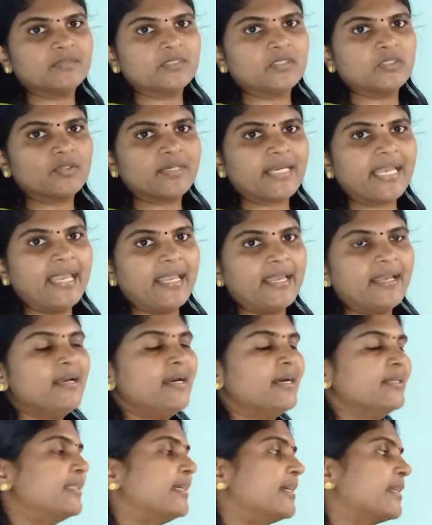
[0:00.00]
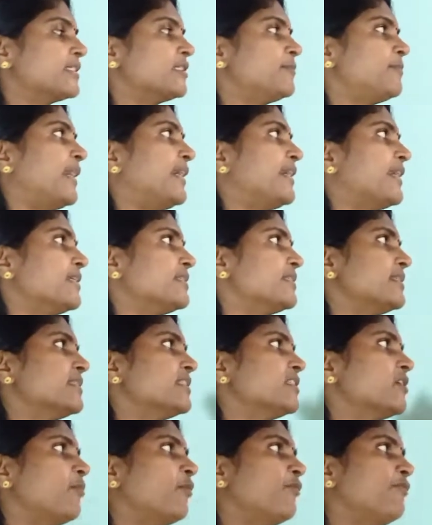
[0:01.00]
Okay, the respiratory
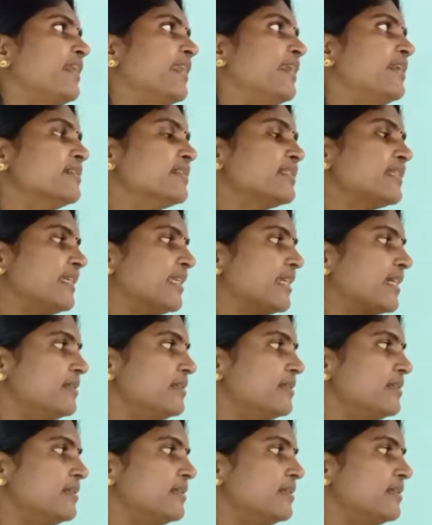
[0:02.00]
system of an insect